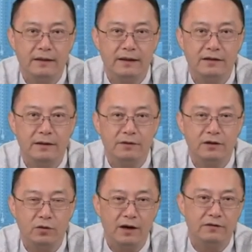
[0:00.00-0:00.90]
It's
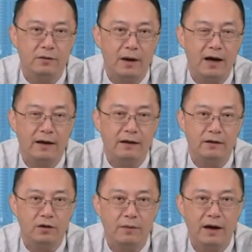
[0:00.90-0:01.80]
something you have to buy,
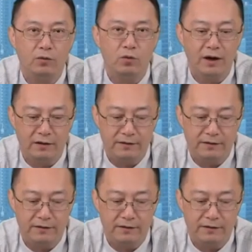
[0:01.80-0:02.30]
no matter what.